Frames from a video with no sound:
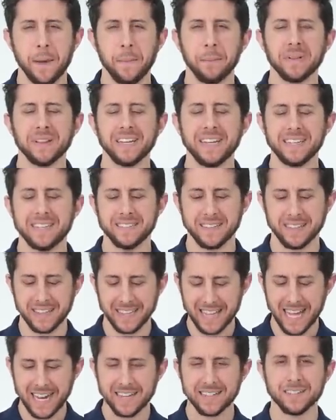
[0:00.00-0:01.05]
Please
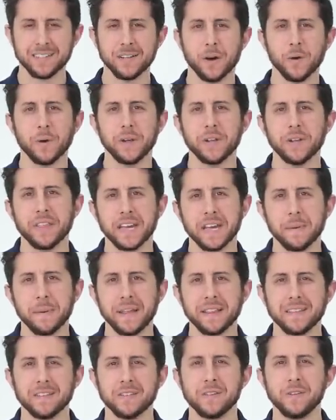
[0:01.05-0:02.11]
let us know what you think
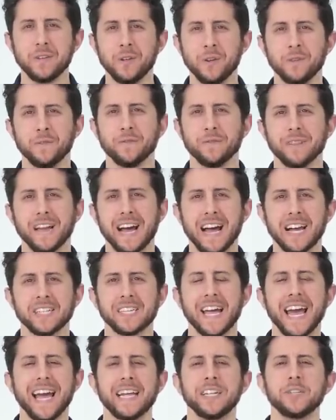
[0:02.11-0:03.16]
about this new flash
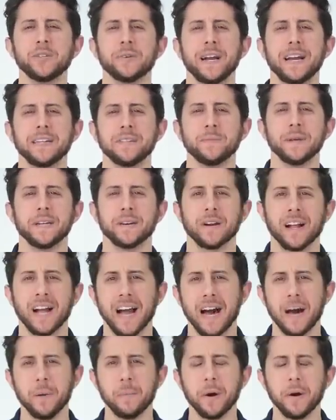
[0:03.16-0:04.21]
and transmitter
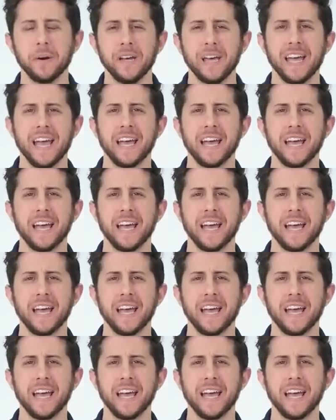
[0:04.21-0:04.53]
combo.